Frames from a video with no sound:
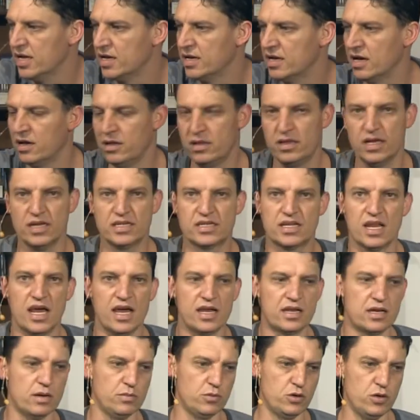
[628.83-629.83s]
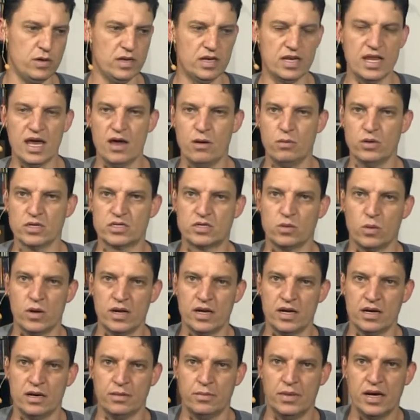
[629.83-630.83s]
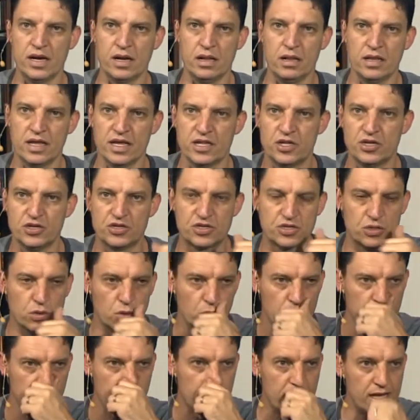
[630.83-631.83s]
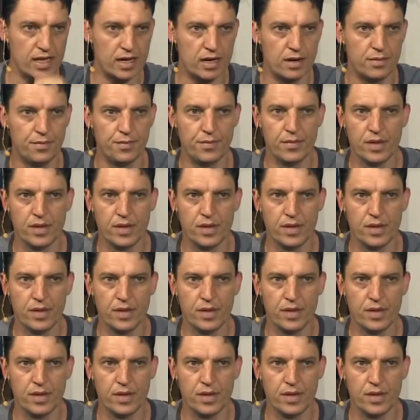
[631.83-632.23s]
Now this light I'm doing now was the one in the middle that you saw there.